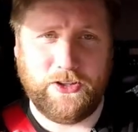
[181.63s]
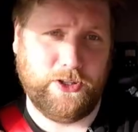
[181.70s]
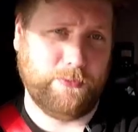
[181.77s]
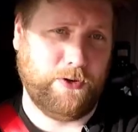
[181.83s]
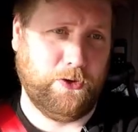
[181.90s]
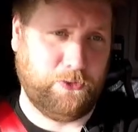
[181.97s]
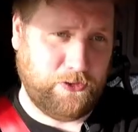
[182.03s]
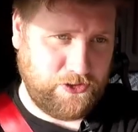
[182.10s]
the
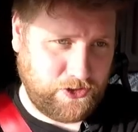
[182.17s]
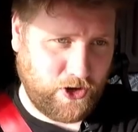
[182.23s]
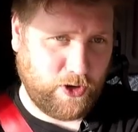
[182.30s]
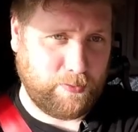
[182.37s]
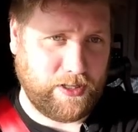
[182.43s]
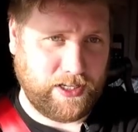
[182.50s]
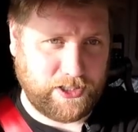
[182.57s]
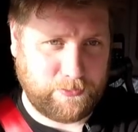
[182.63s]
most
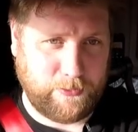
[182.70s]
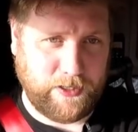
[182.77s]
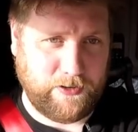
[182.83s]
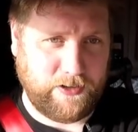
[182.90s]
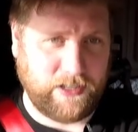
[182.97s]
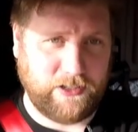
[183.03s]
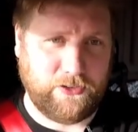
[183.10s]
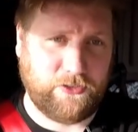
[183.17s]
enjoyable
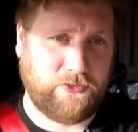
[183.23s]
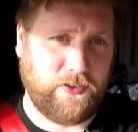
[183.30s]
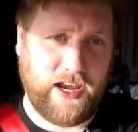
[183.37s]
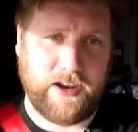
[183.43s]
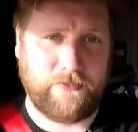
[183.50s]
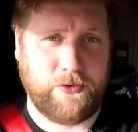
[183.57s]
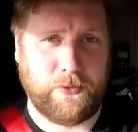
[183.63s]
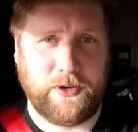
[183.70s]
experience for
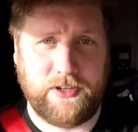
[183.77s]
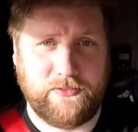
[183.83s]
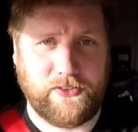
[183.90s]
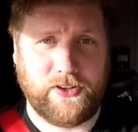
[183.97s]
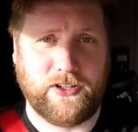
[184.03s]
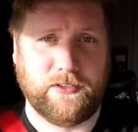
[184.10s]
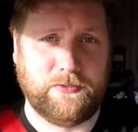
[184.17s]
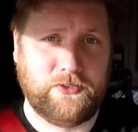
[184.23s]
everyone
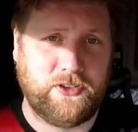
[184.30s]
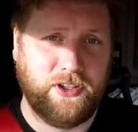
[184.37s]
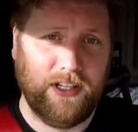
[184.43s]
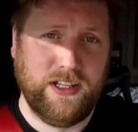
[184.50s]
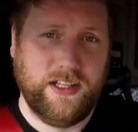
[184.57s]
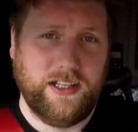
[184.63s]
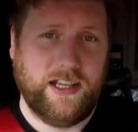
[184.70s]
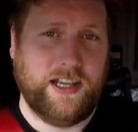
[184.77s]
involved,
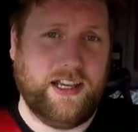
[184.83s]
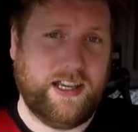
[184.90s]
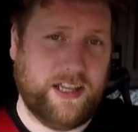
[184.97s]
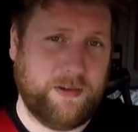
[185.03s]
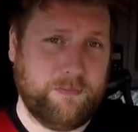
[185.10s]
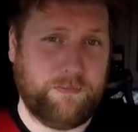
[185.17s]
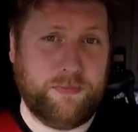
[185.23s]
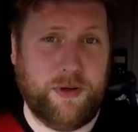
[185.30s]

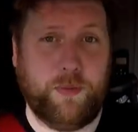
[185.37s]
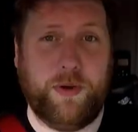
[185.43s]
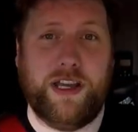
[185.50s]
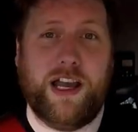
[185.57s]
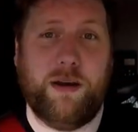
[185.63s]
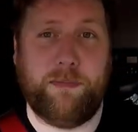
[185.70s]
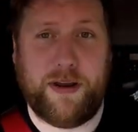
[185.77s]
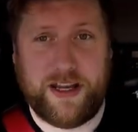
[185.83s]
but we
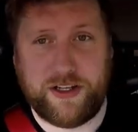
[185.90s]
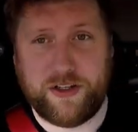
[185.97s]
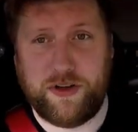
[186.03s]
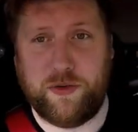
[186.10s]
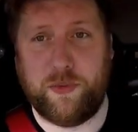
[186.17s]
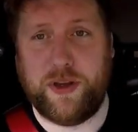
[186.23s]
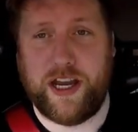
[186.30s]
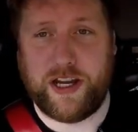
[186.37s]
are back,
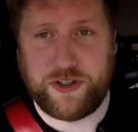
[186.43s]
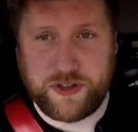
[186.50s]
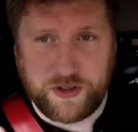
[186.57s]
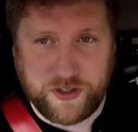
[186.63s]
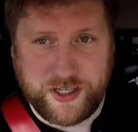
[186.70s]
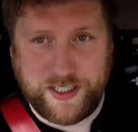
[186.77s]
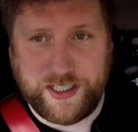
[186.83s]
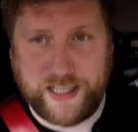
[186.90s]
we are
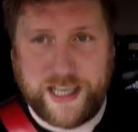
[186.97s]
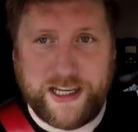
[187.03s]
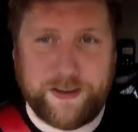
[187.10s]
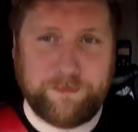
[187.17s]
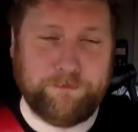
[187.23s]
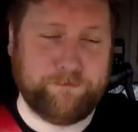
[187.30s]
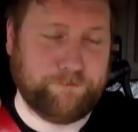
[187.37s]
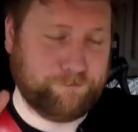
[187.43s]
trucking again,
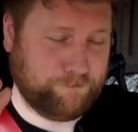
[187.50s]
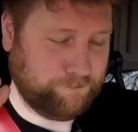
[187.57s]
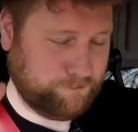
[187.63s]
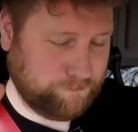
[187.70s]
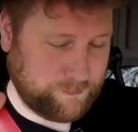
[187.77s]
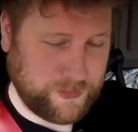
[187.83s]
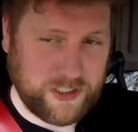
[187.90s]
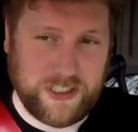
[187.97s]

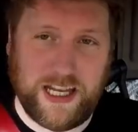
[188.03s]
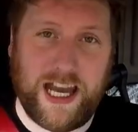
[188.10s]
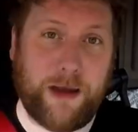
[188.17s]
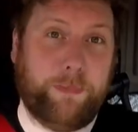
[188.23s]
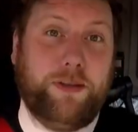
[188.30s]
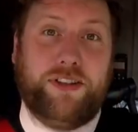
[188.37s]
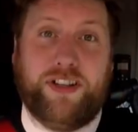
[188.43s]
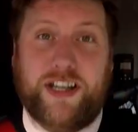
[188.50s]

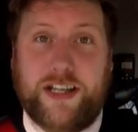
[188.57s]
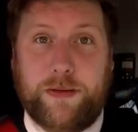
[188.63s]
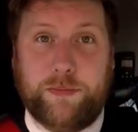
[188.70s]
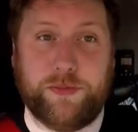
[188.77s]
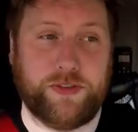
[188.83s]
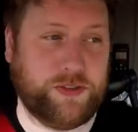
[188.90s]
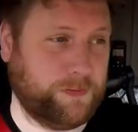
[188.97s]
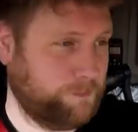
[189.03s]
happy times.